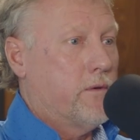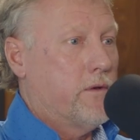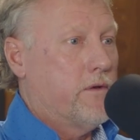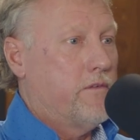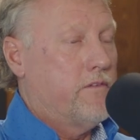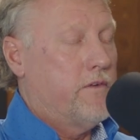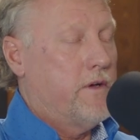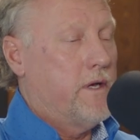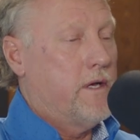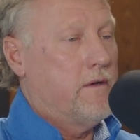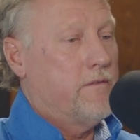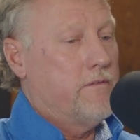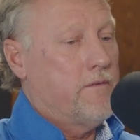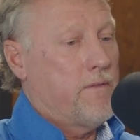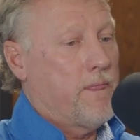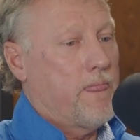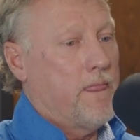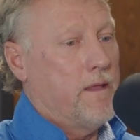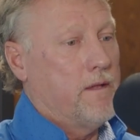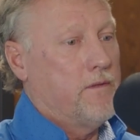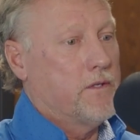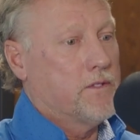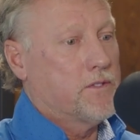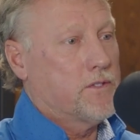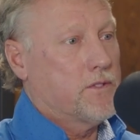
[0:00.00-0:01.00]
9:45.
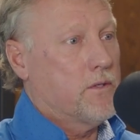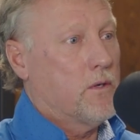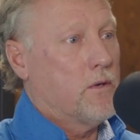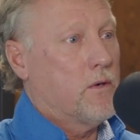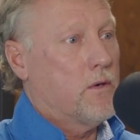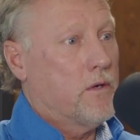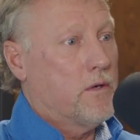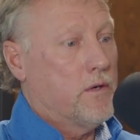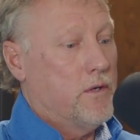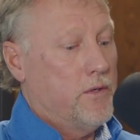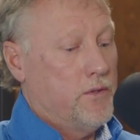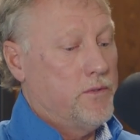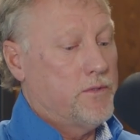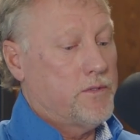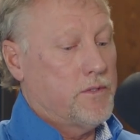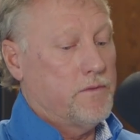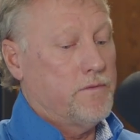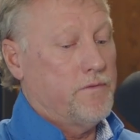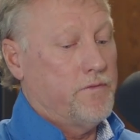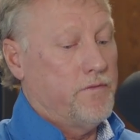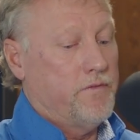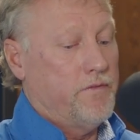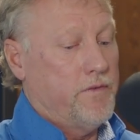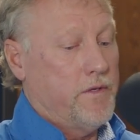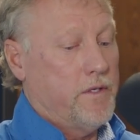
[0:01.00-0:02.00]
The starter, who's an
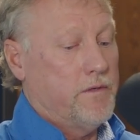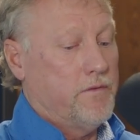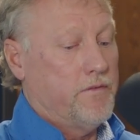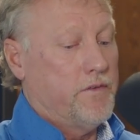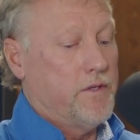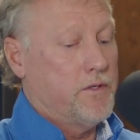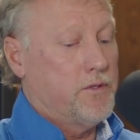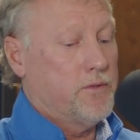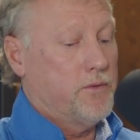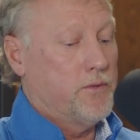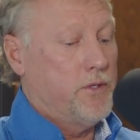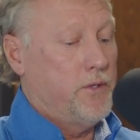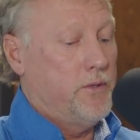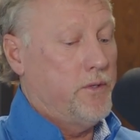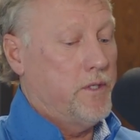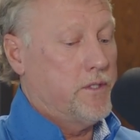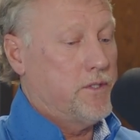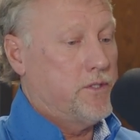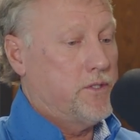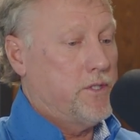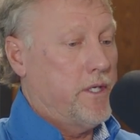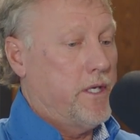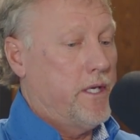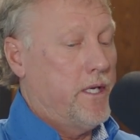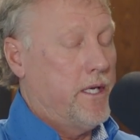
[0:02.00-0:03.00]
official
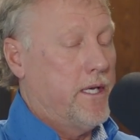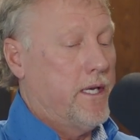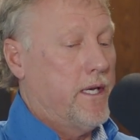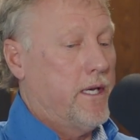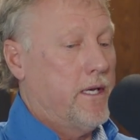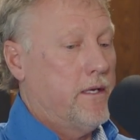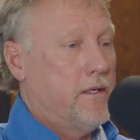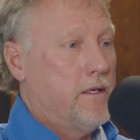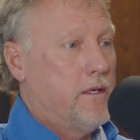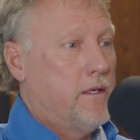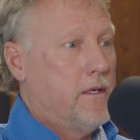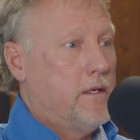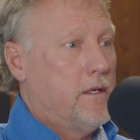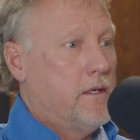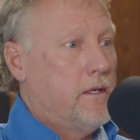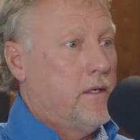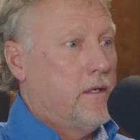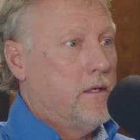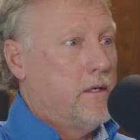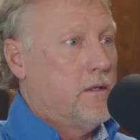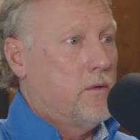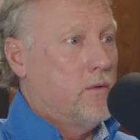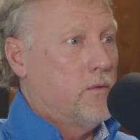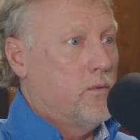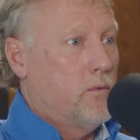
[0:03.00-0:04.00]
USGA guy,
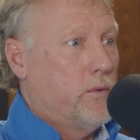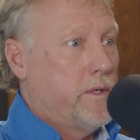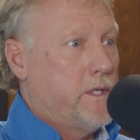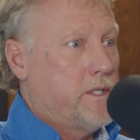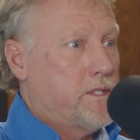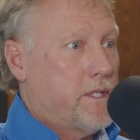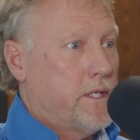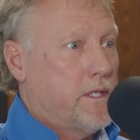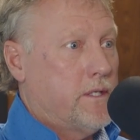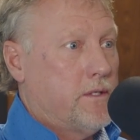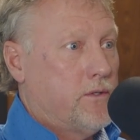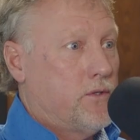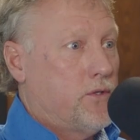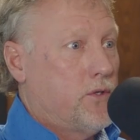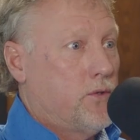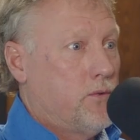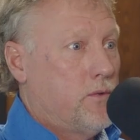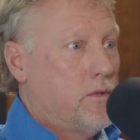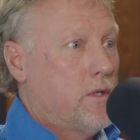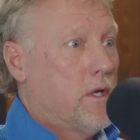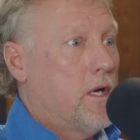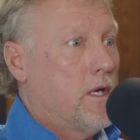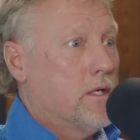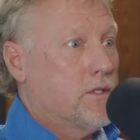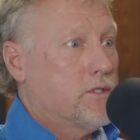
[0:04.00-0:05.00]
we said,
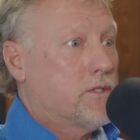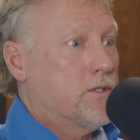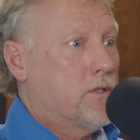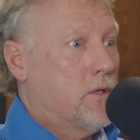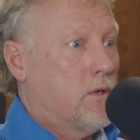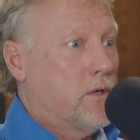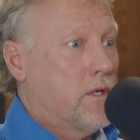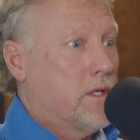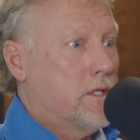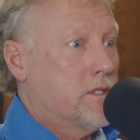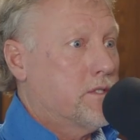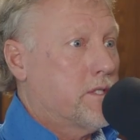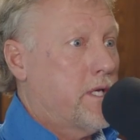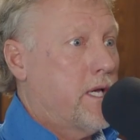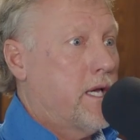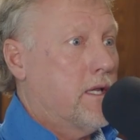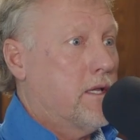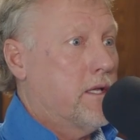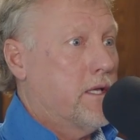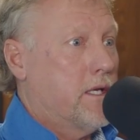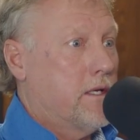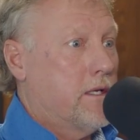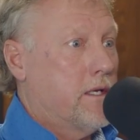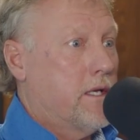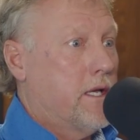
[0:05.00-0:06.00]
do not start
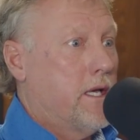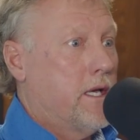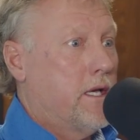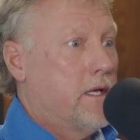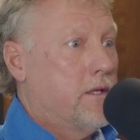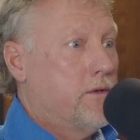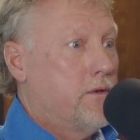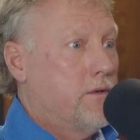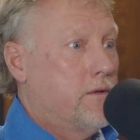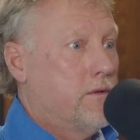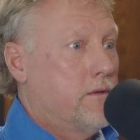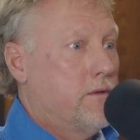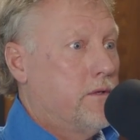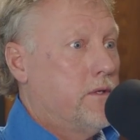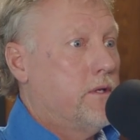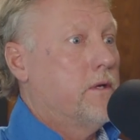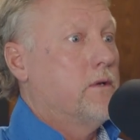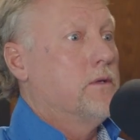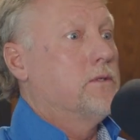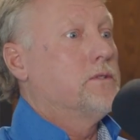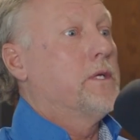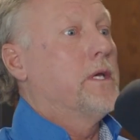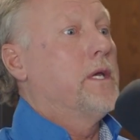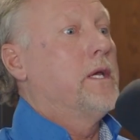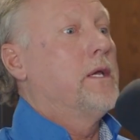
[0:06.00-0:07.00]
exactly at 9,
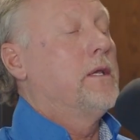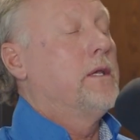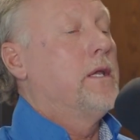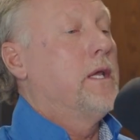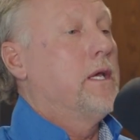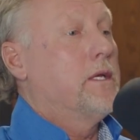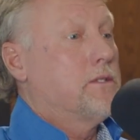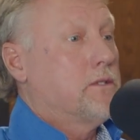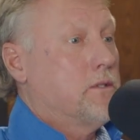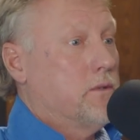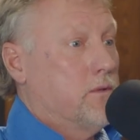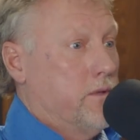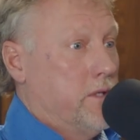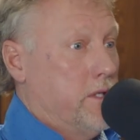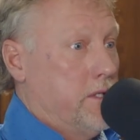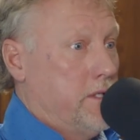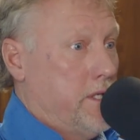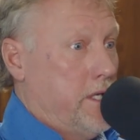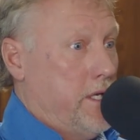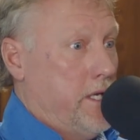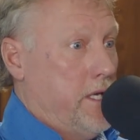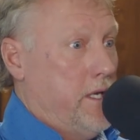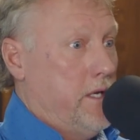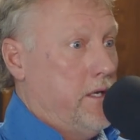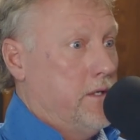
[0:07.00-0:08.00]
saying next on the
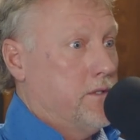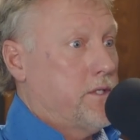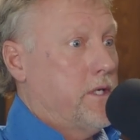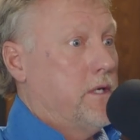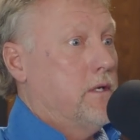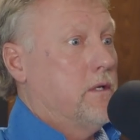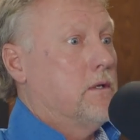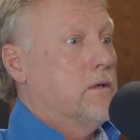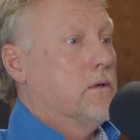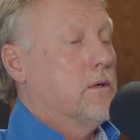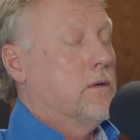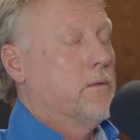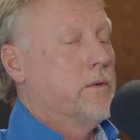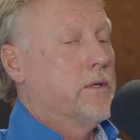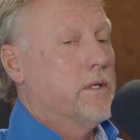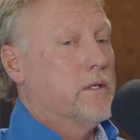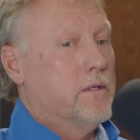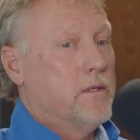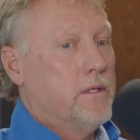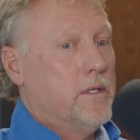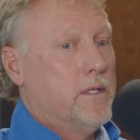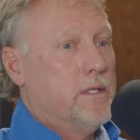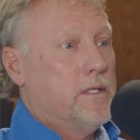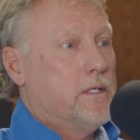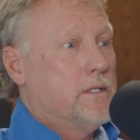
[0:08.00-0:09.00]
tee is Hale
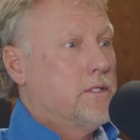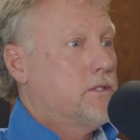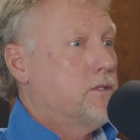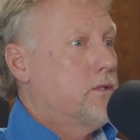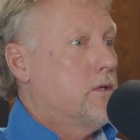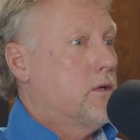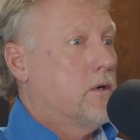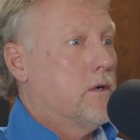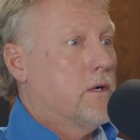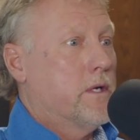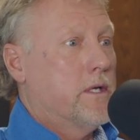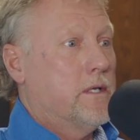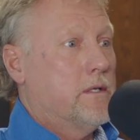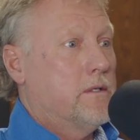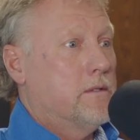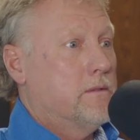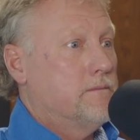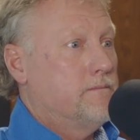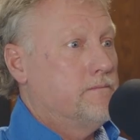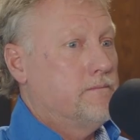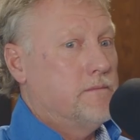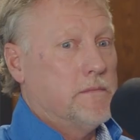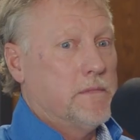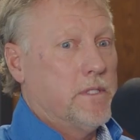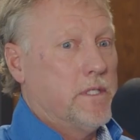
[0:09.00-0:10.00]
Irwin. Start at
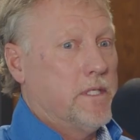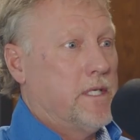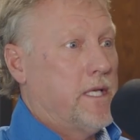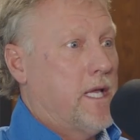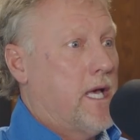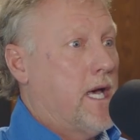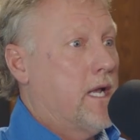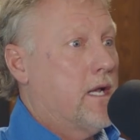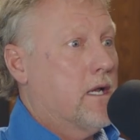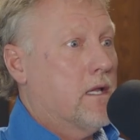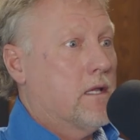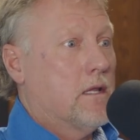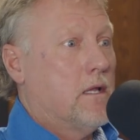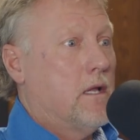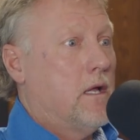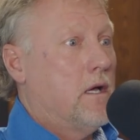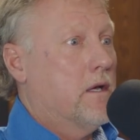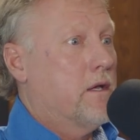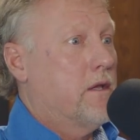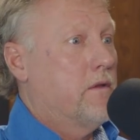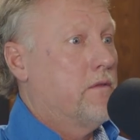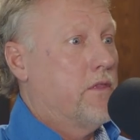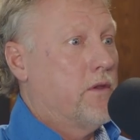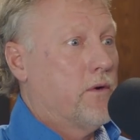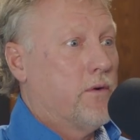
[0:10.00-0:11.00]
9
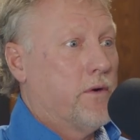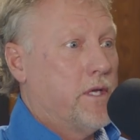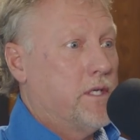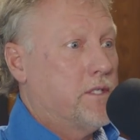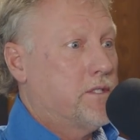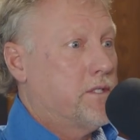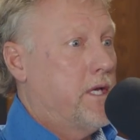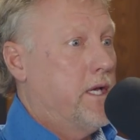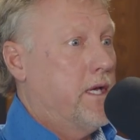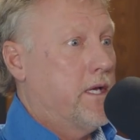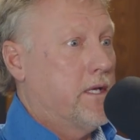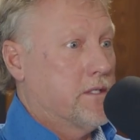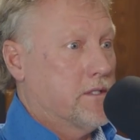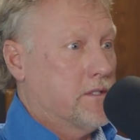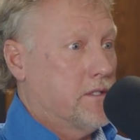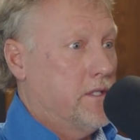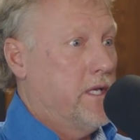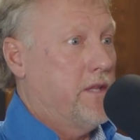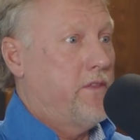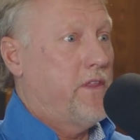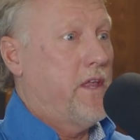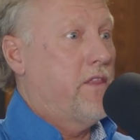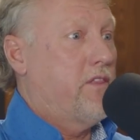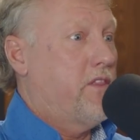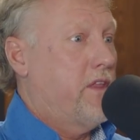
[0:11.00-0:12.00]
o'clock and 30 seconds.
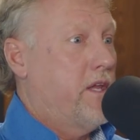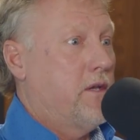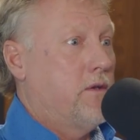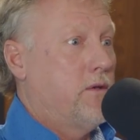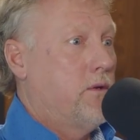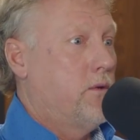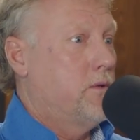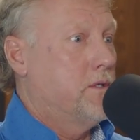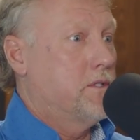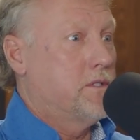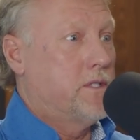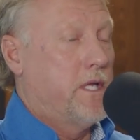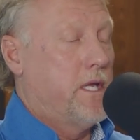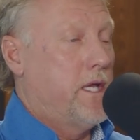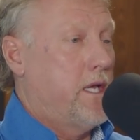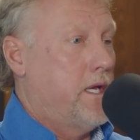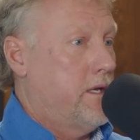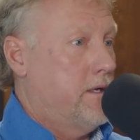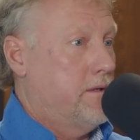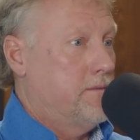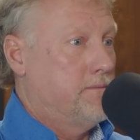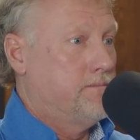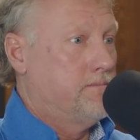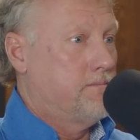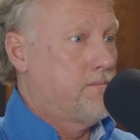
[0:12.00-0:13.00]
Let that thing do its
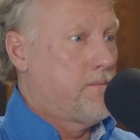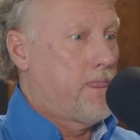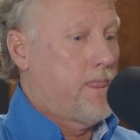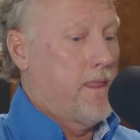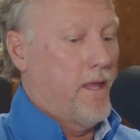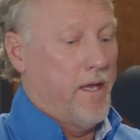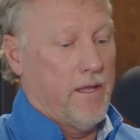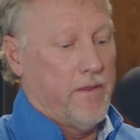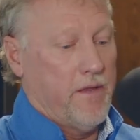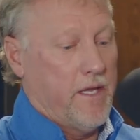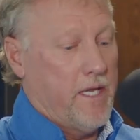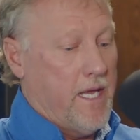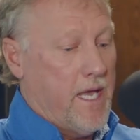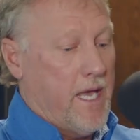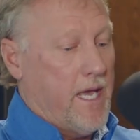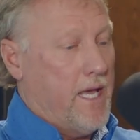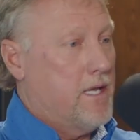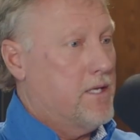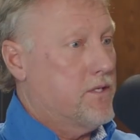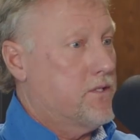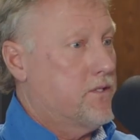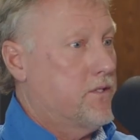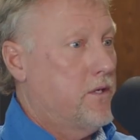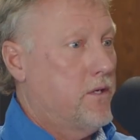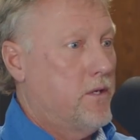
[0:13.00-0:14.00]
ding. And he
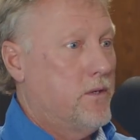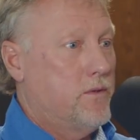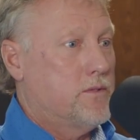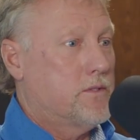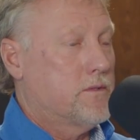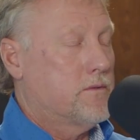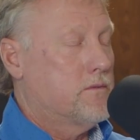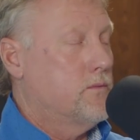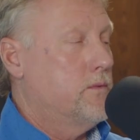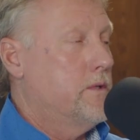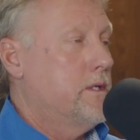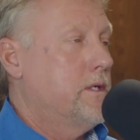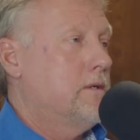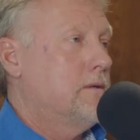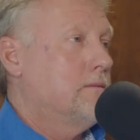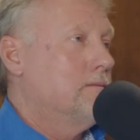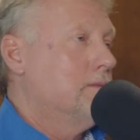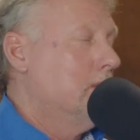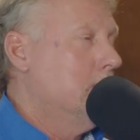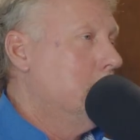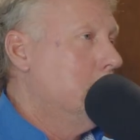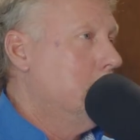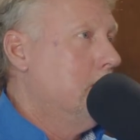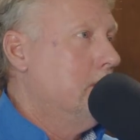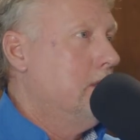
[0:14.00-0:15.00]
had his notes.
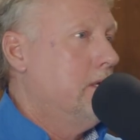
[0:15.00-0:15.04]
Well,